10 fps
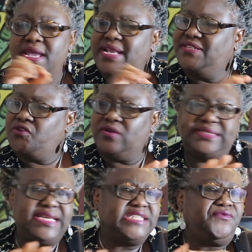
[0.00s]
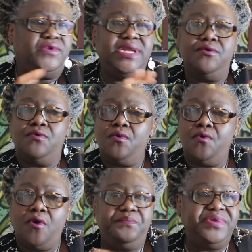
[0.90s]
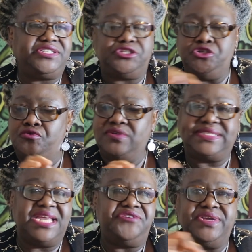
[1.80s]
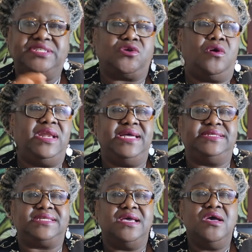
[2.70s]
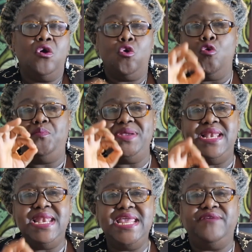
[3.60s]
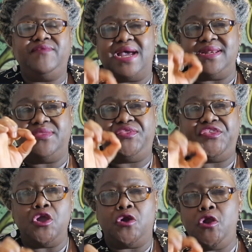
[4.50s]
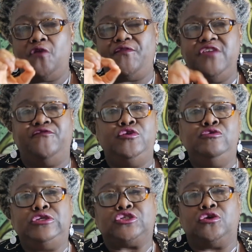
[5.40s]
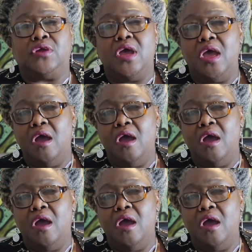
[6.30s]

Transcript: He successfully rubbished Eurocentric scholars who believe that the theory of evolution